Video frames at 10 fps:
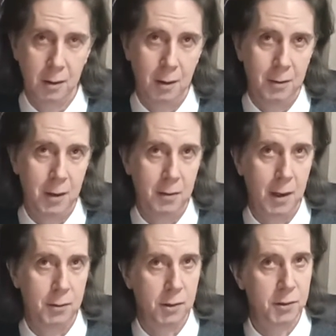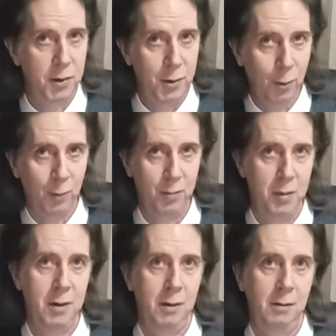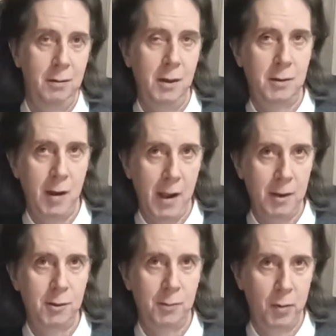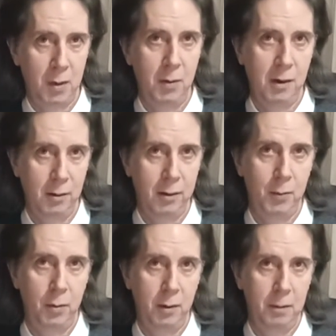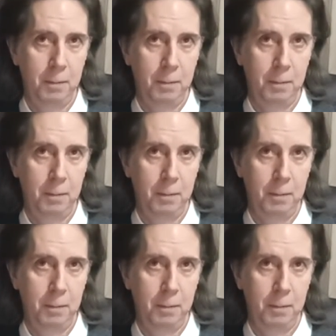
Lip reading: then that does not mean it's ex-public library.